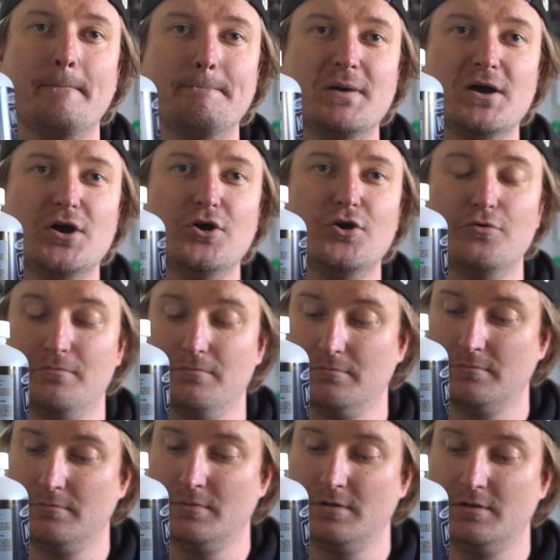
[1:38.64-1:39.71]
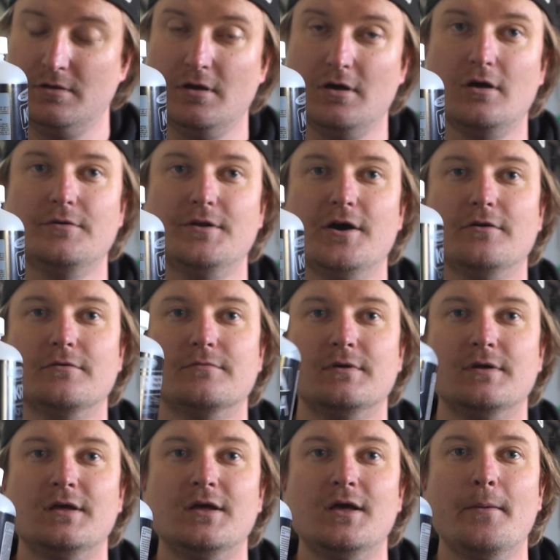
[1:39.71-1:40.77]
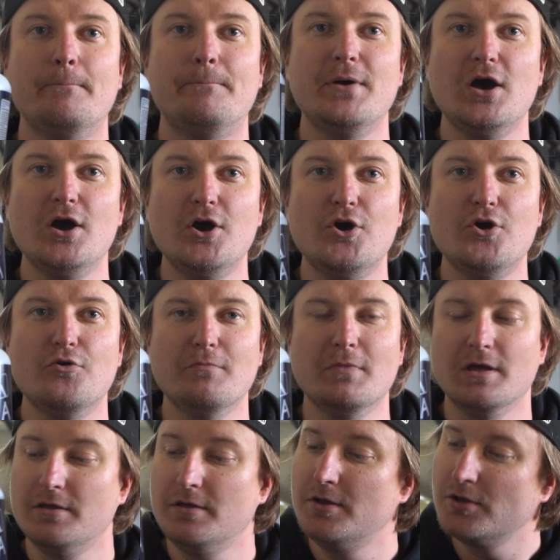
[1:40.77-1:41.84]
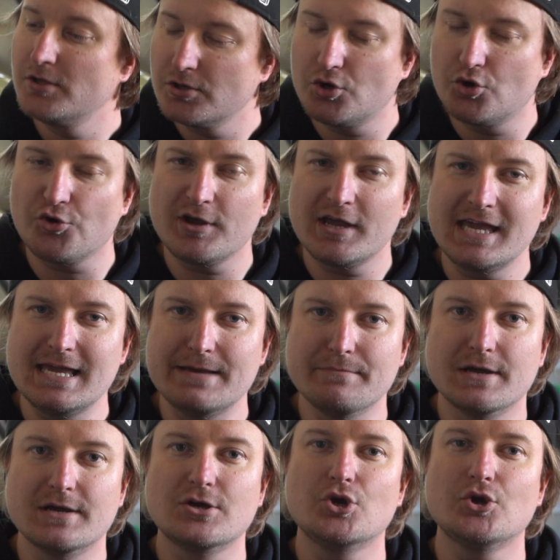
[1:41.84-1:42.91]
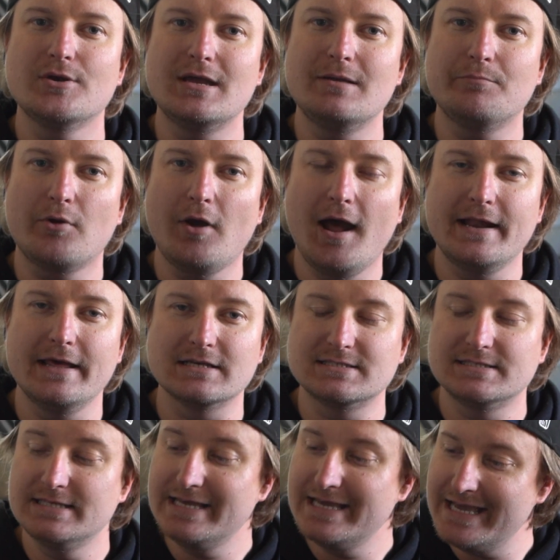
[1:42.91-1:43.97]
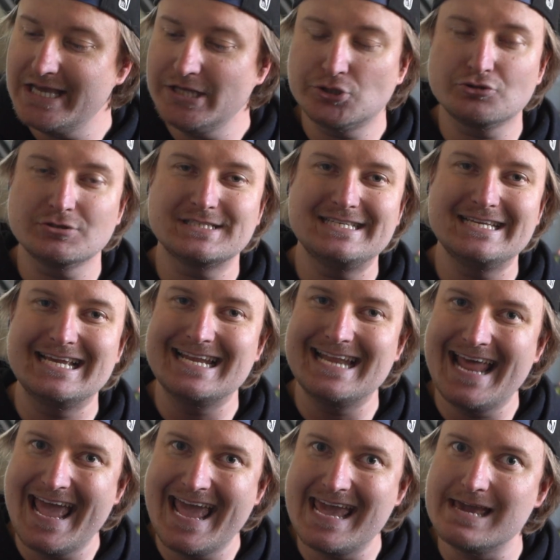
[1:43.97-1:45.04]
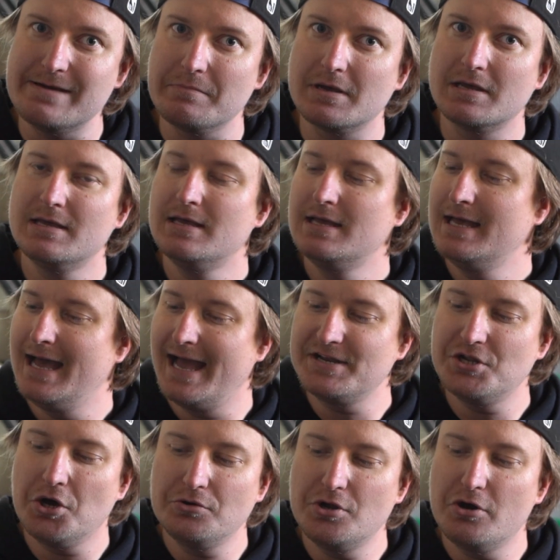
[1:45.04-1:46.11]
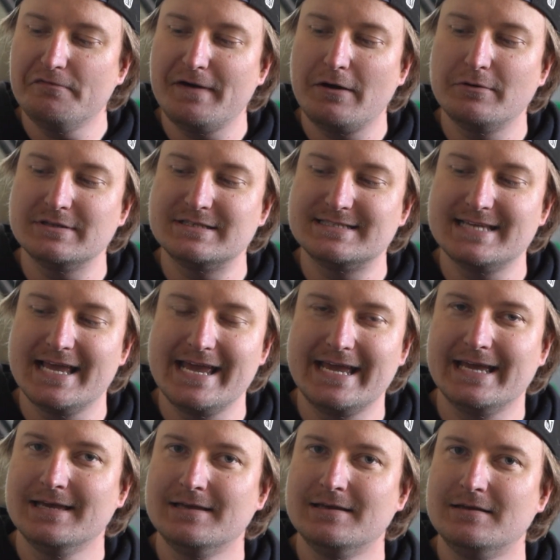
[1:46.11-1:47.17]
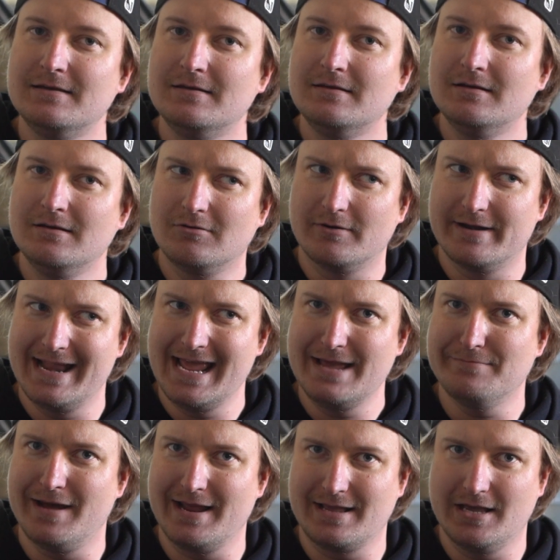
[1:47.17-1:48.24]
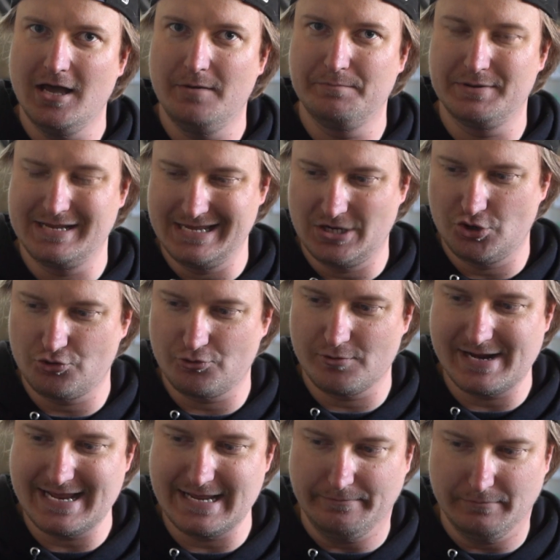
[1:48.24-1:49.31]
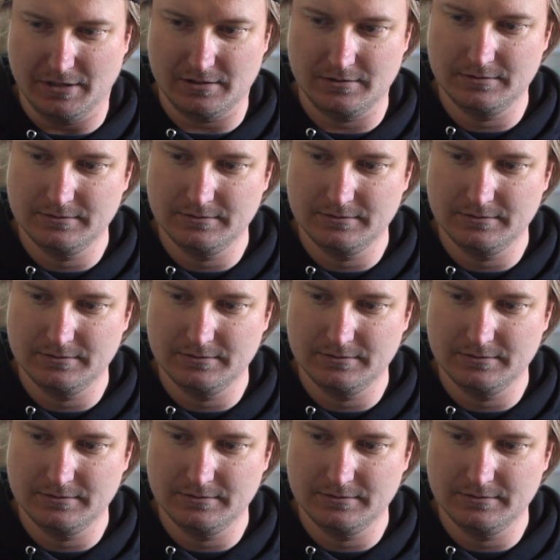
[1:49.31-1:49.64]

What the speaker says: boom, oh no, boom, Cream Products. Interesting name. I don't know if I would say or name my company Cream.